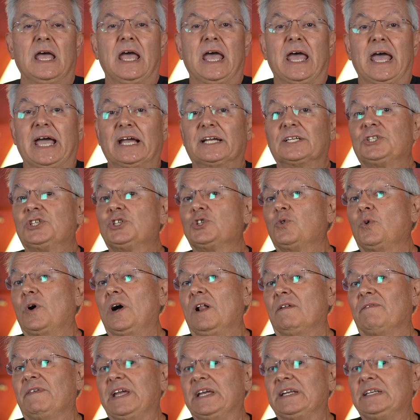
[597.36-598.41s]
Hex
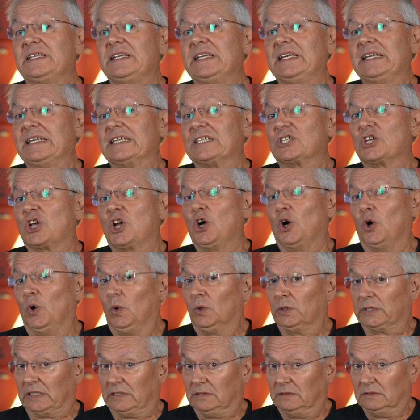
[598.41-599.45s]
1218 is
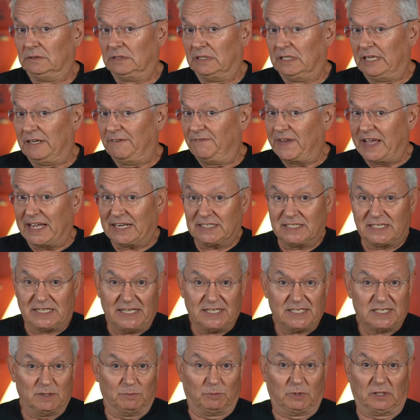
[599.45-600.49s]
golden if
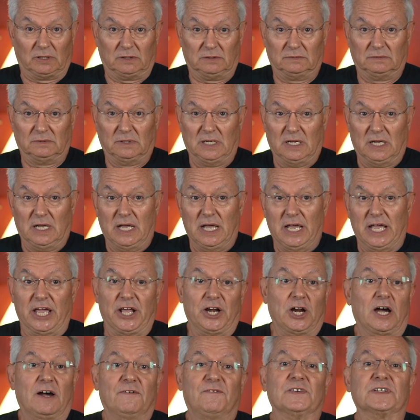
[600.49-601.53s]
accessible.
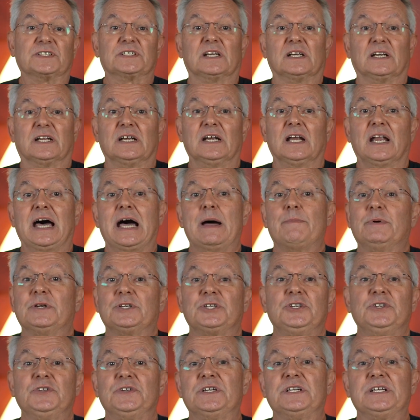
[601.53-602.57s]
It offers little
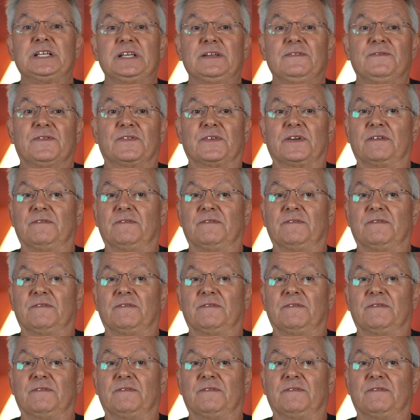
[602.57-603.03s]
opportunity for